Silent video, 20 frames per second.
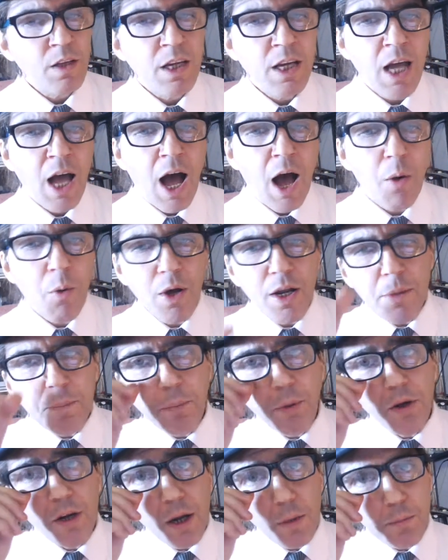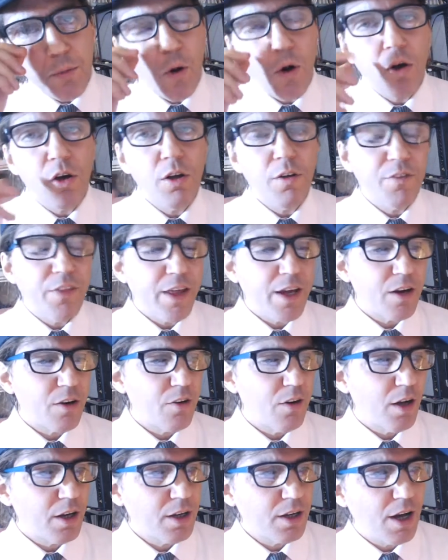I want to put up all of their
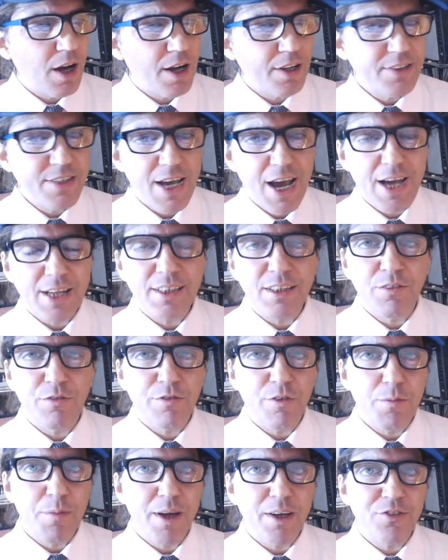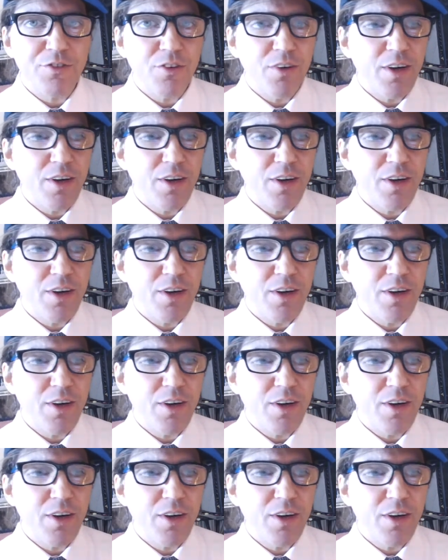contact information.